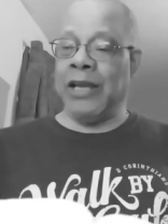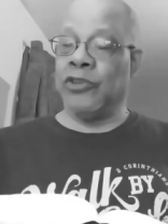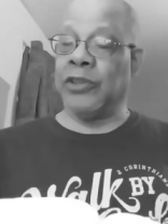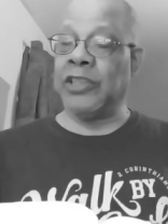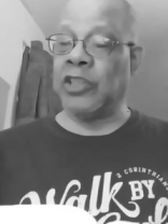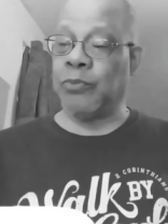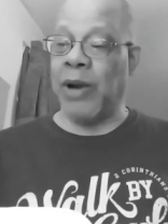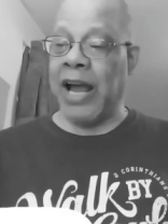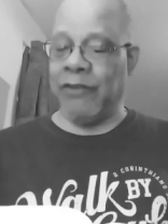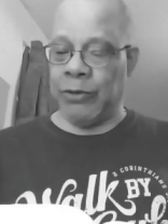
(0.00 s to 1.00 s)
So this is
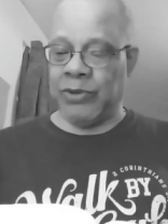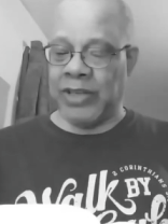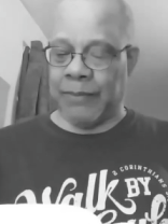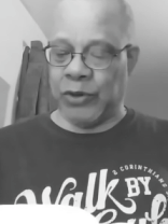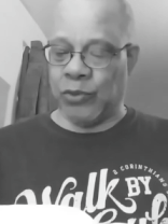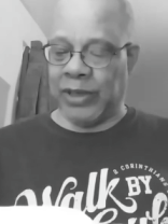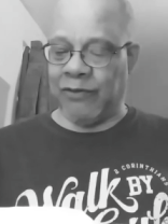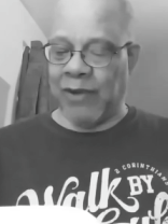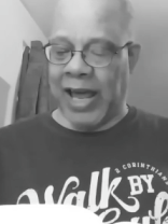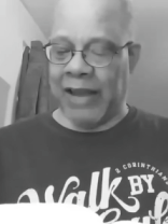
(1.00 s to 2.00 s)
Proverbs chapter
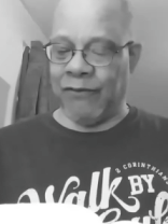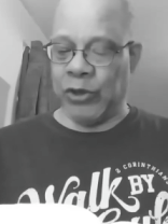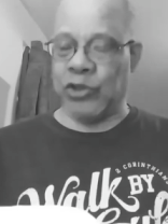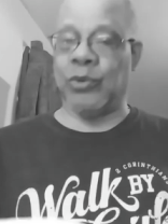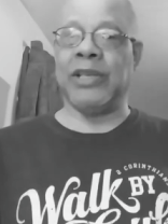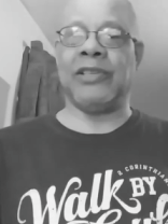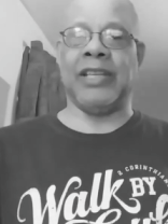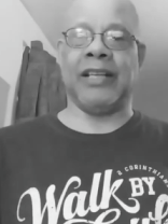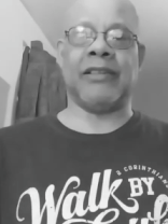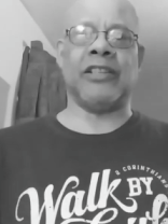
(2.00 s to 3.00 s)
25, verse
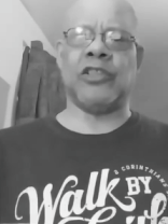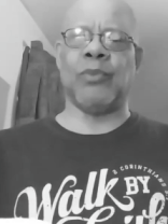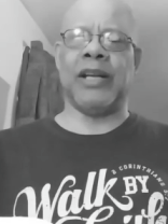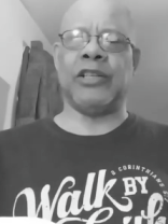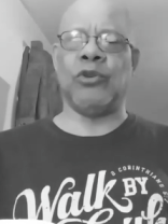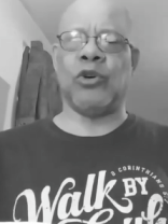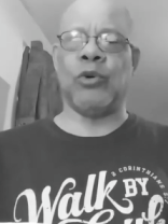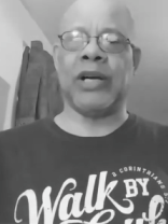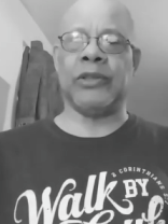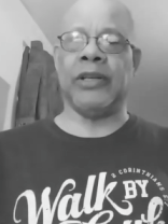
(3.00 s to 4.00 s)
26. I just wanted to do a
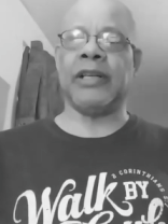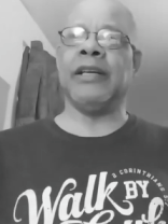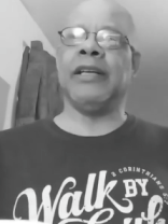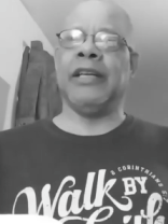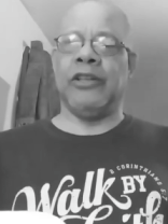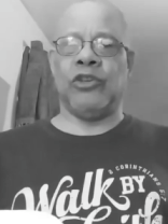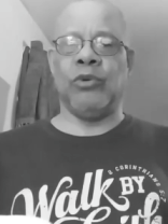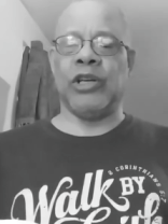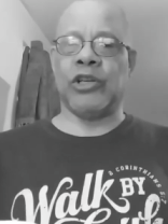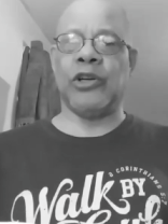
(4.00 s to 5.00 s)
quick look
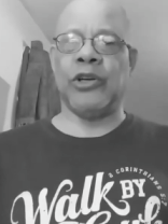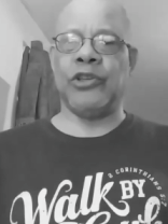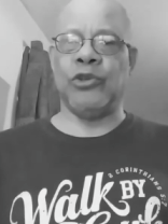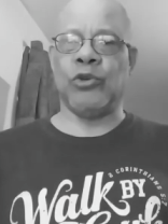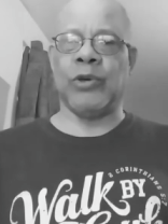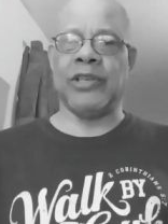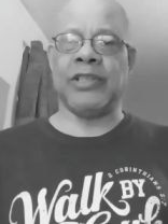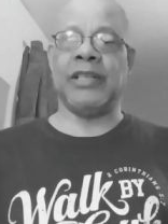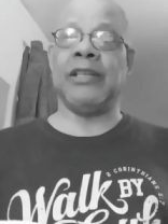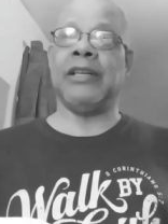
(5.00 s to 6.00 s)
to encourage you,
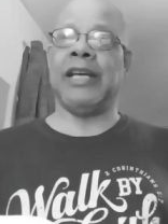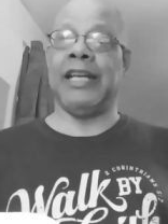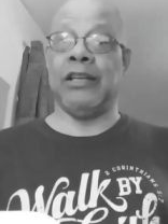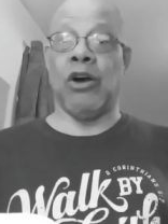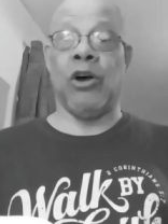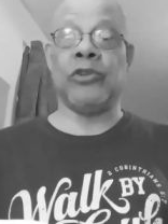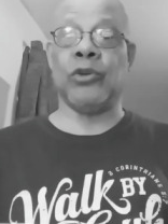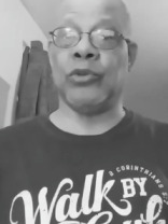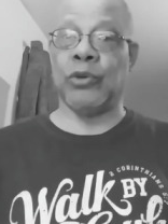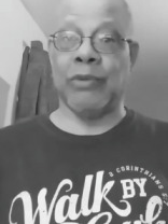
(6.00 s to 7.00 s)
Christian, and
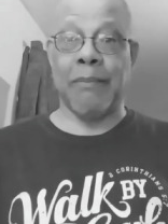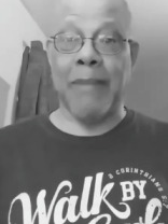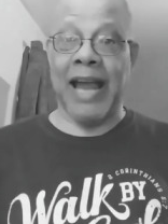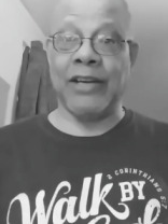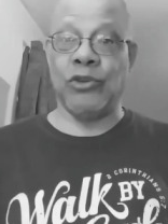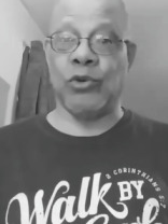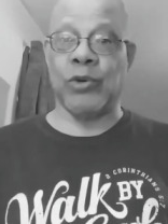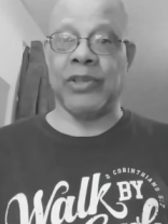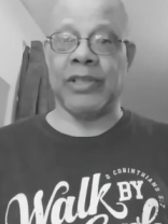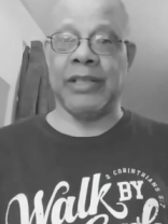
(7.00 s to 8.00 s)
also to remind you,
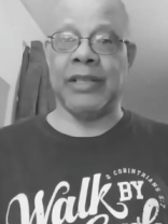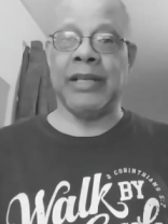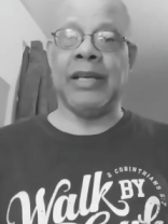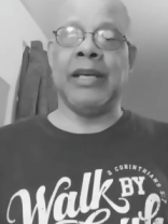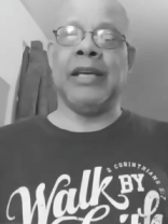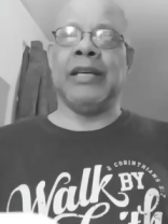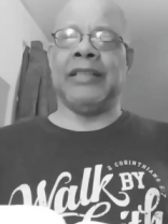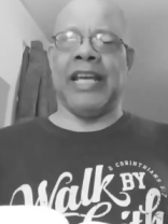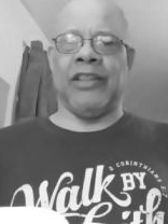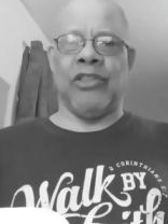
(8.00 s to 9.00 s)
Christian,
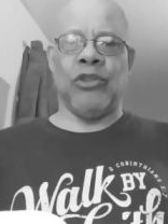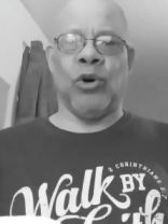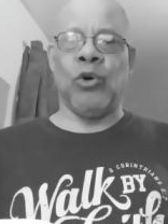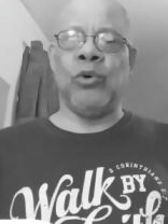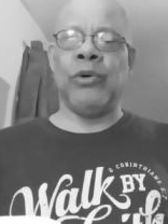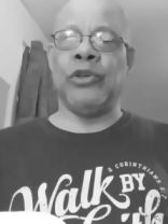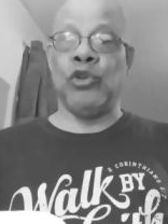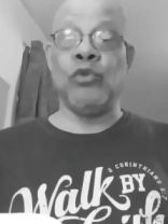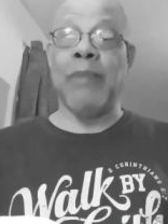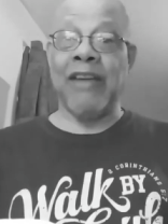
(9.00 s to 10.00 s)
that though
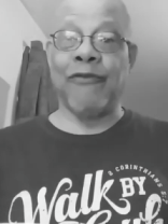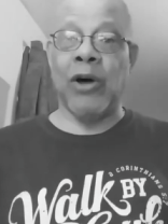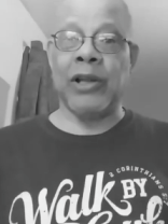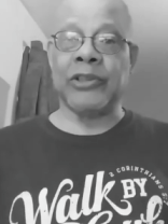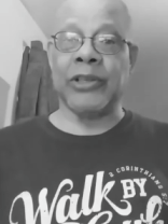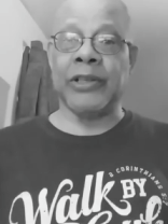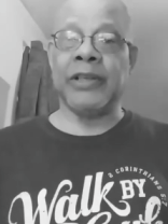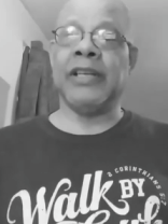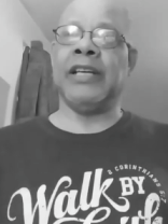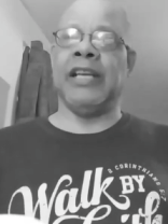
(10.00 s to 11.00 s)
you may falter
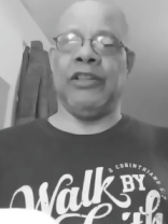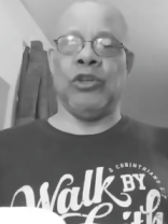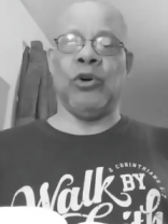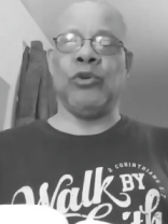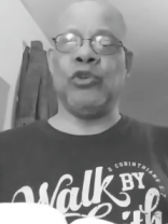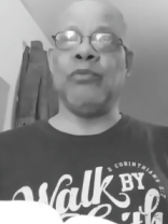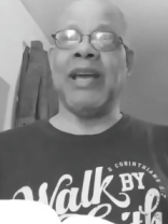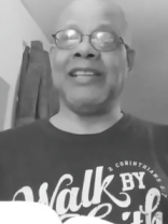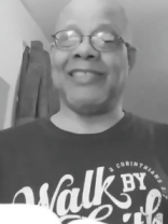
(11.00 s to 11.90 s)
and though you may